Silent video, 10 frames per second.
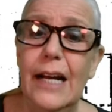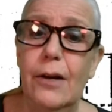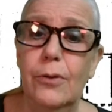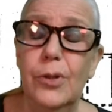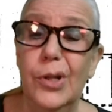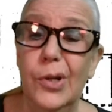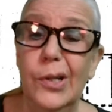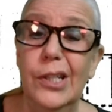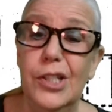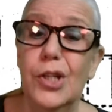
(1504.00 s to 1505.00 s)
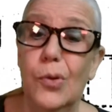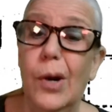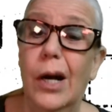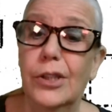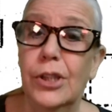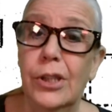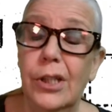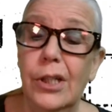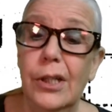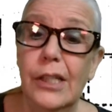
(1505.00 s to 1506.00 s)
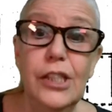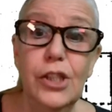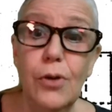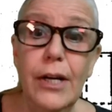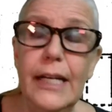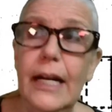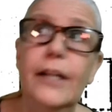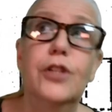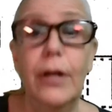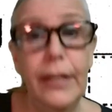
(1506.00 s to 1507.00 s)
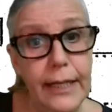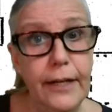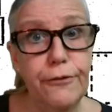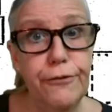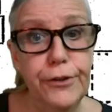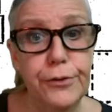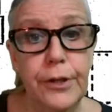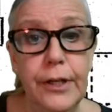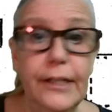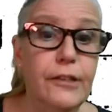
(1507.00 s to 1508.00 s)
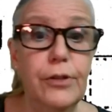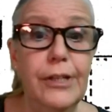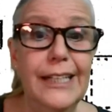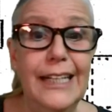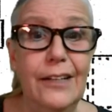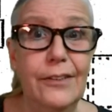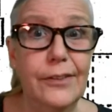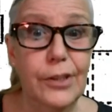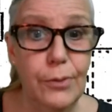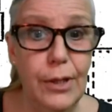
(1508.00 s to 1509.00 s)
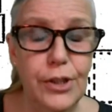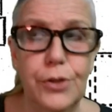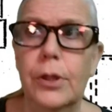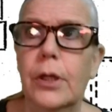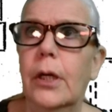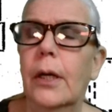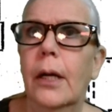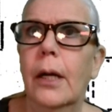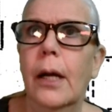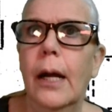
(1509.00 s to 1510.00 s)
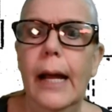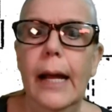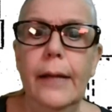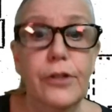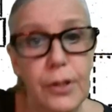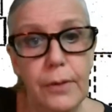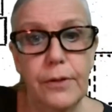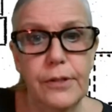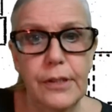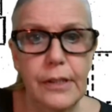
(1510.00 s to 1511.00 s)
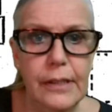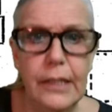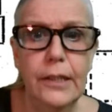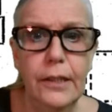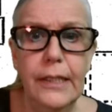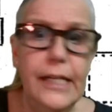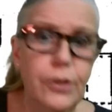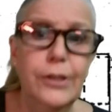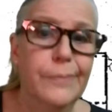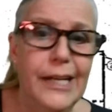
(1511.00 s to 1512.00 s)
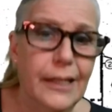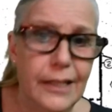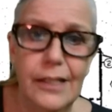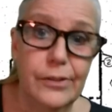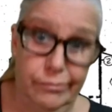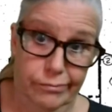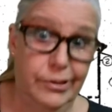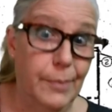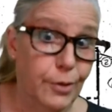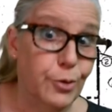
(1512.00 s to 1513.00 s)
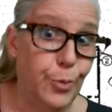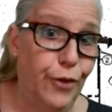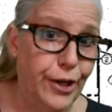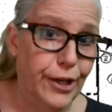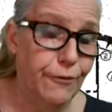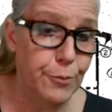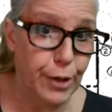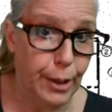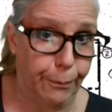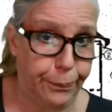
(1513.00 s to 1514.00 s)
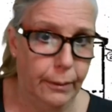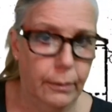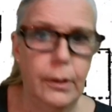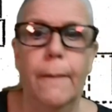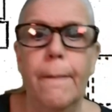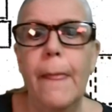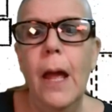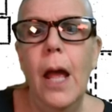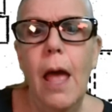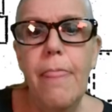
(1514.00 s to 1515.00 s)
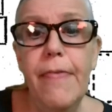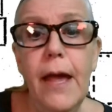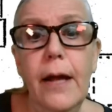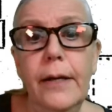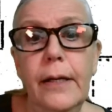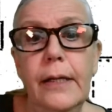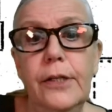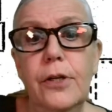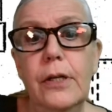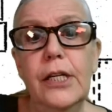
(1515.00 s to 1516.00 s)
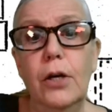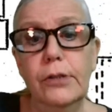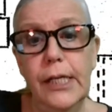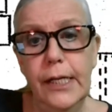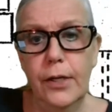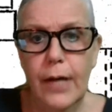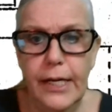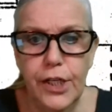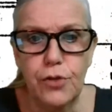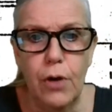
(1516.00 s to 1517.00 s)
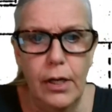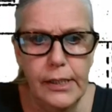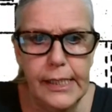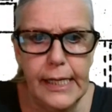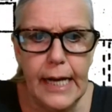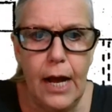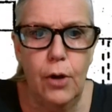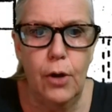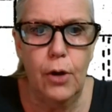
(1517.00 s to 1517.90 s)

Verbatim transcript: out the, into the garage because he's trying to get out. He tried to get out the front door. Now he's trying to get out the garage door, and there's there's clearly he couldn't make it because somebody was preventing him from doing it you know. And then he, he goes here and he tries to get out